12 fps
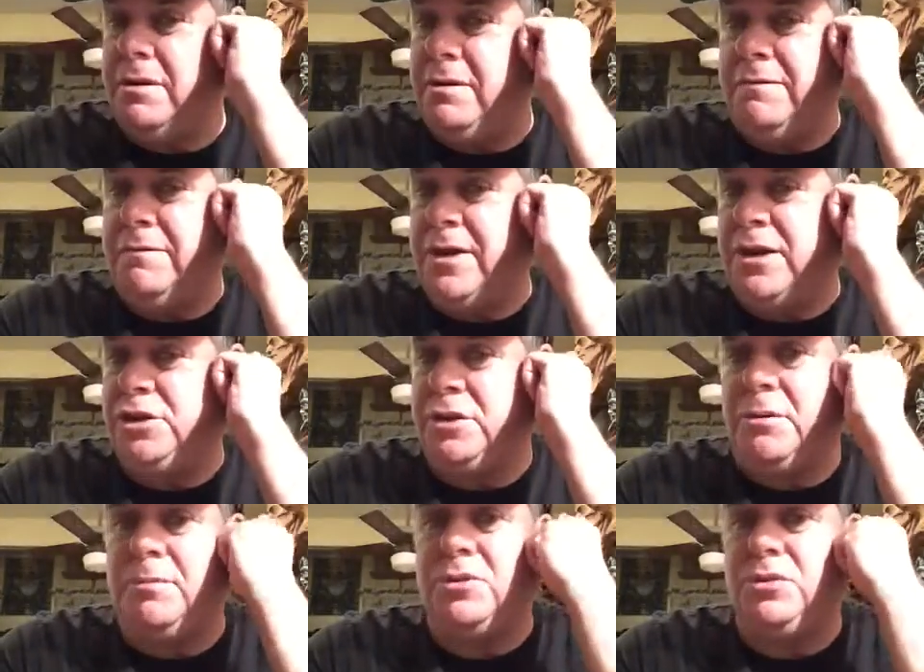an
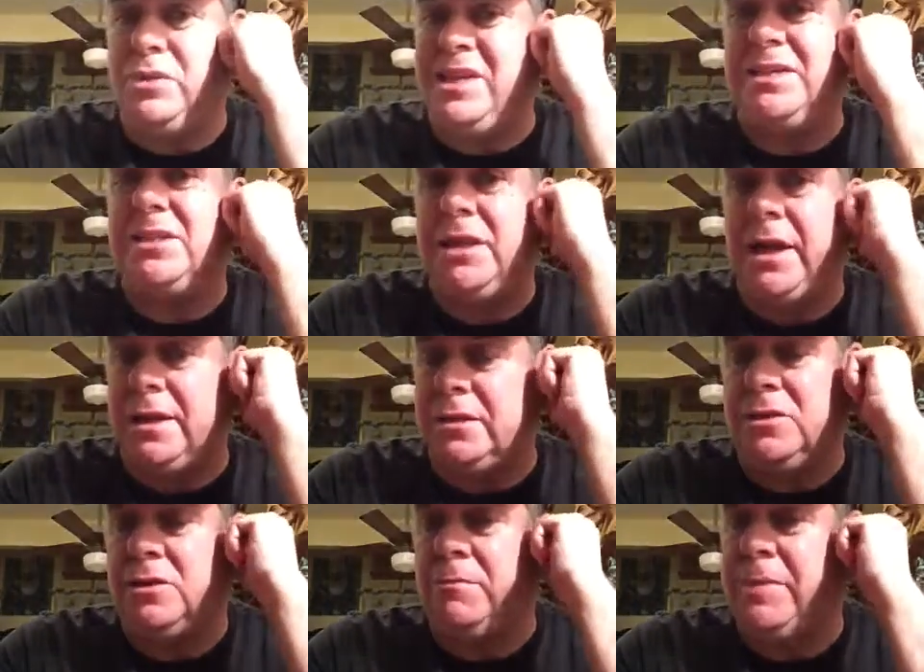infection almost within
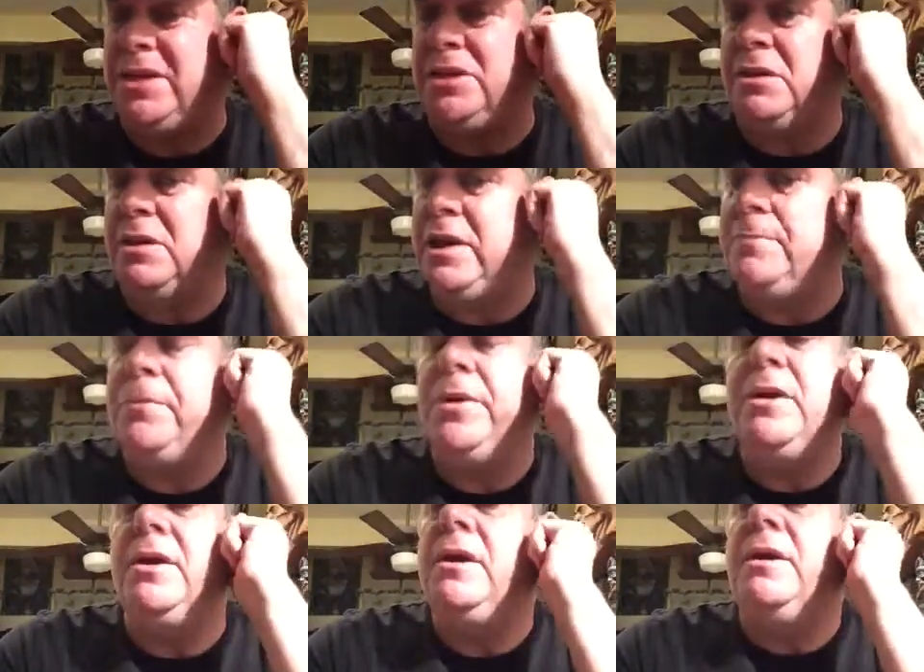seconds. So basically,
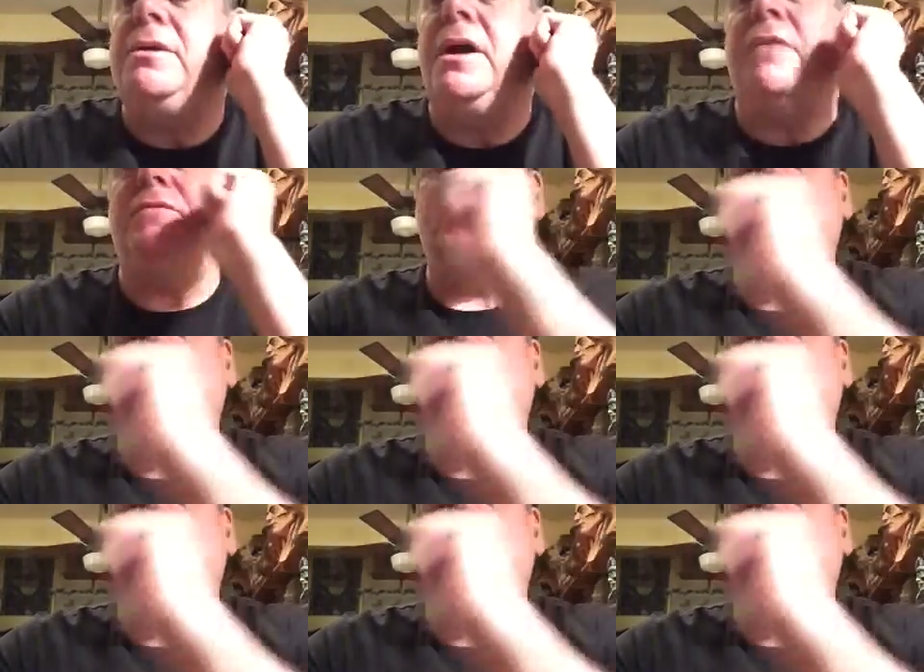you have